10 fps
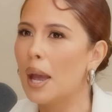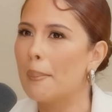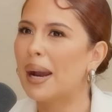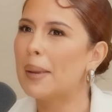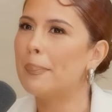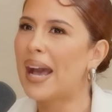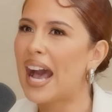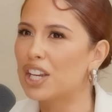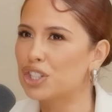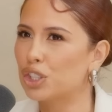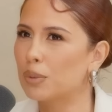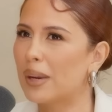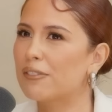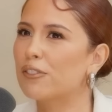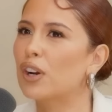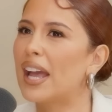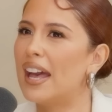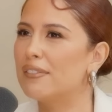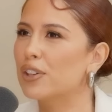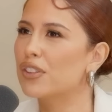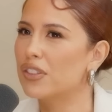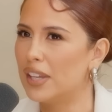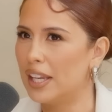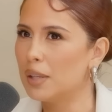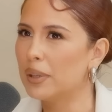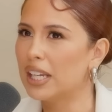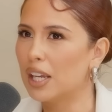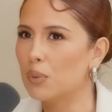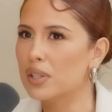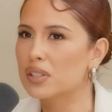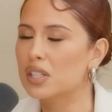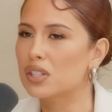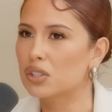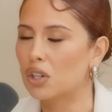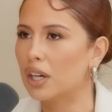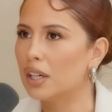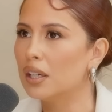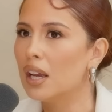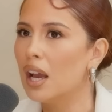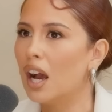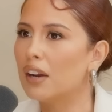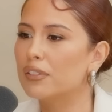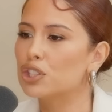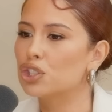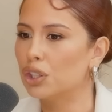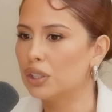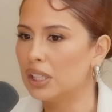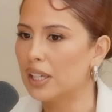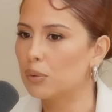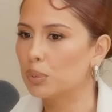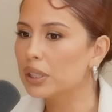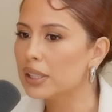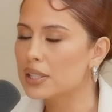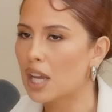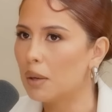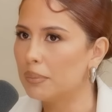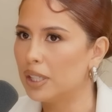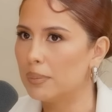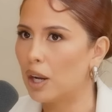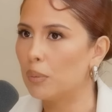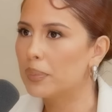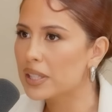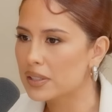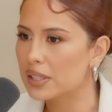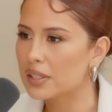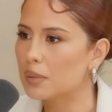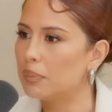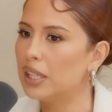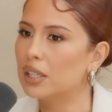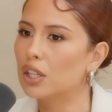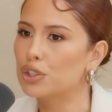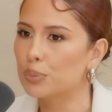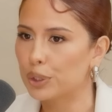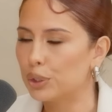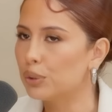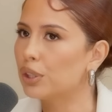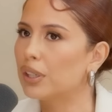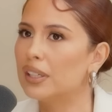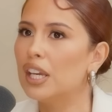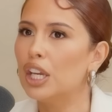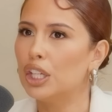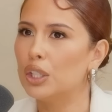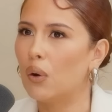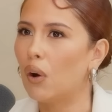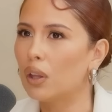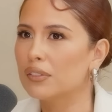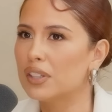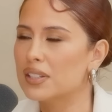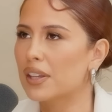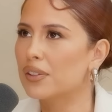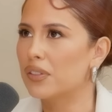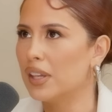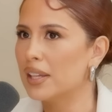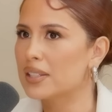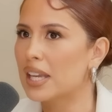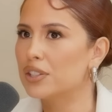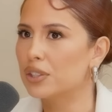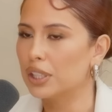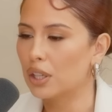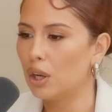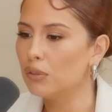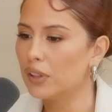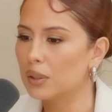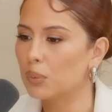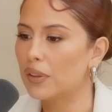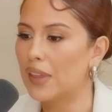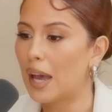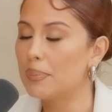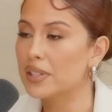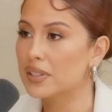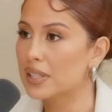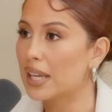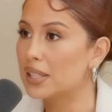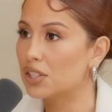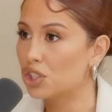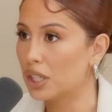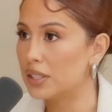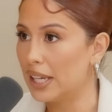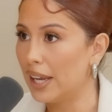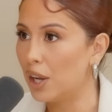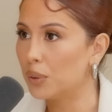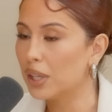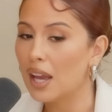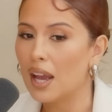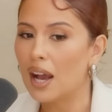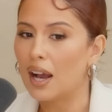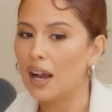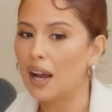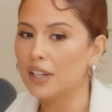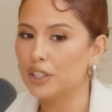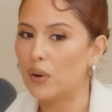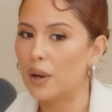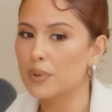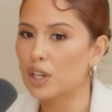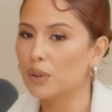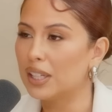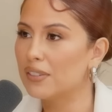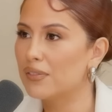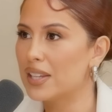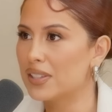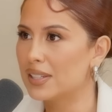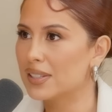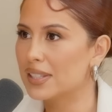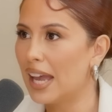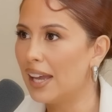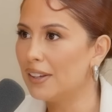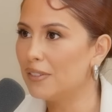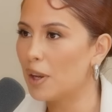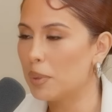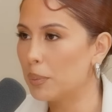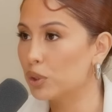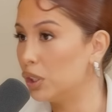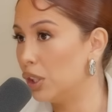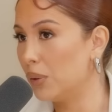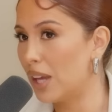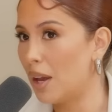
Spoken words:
my passion or my forever thing, but it was the start of a journey that really taught me about business and being an entrepreneur and, all of these other things. And during COVID, when that business had to shut down, I was already invested in Sev, and people didn't know that.